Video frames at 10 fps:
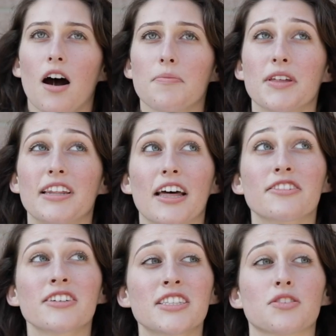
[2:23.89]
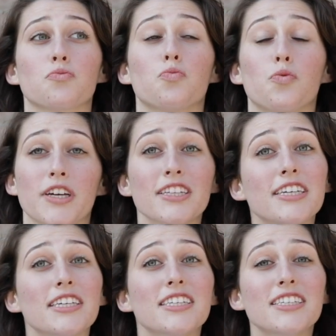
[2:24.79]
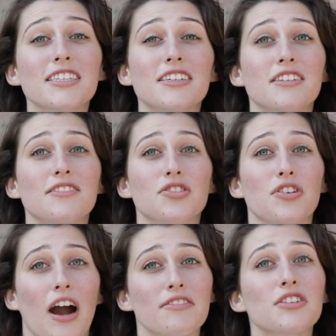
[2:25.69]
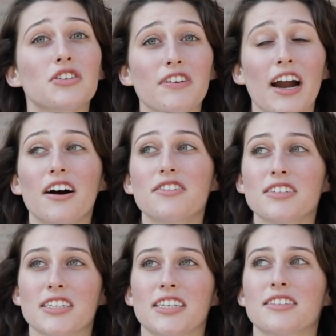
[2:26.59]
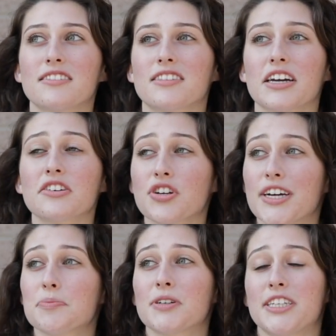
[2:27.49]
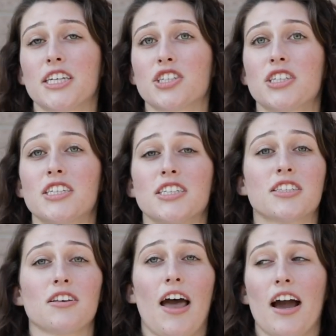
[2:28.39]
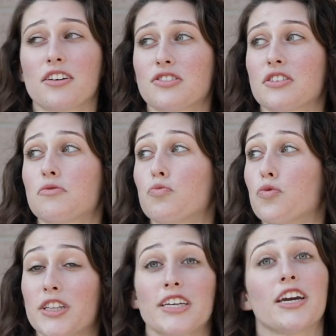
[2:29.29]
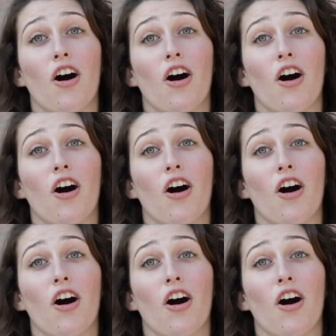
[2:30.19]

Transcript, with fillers: Um, the Netherlands is really easy to travel around. It's their transportation is actually really